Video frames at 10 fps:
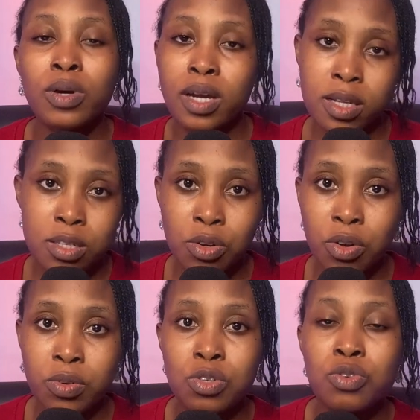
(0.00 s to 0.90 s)

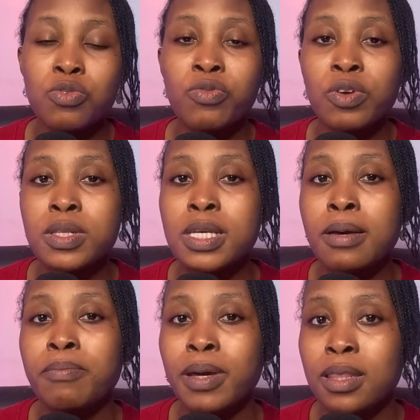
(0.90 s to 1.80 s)
category, so you filter
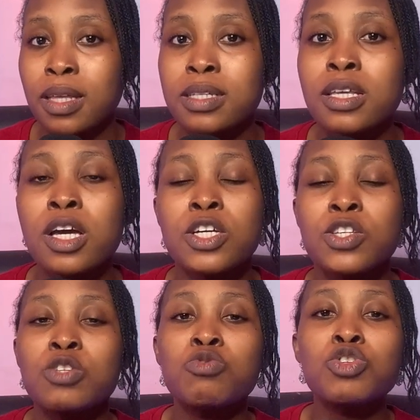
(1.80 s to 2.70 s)
by that,
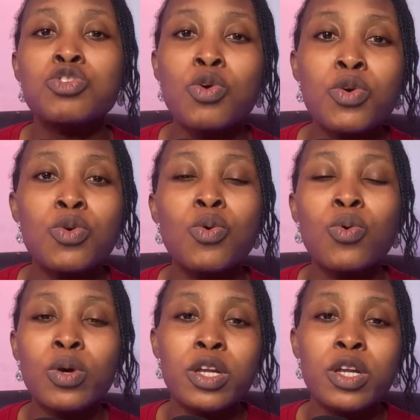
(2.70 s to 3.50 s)
so it will show you only